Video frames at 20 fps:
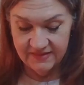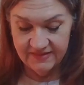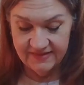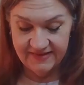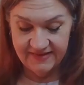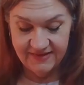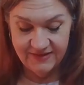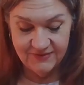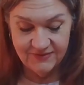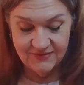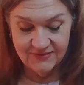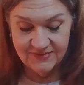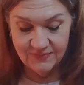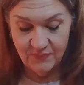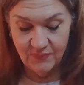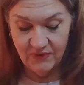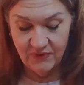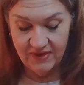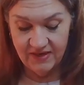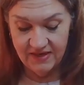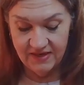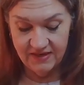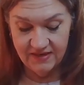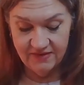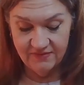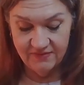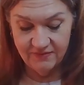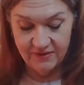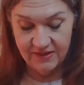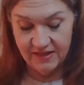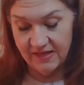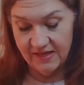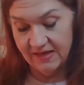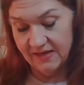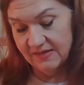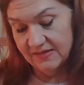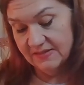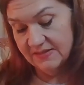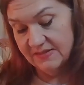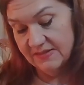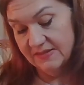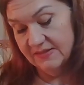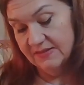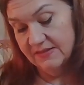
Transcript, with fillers: Thank you, Sabrina, for that.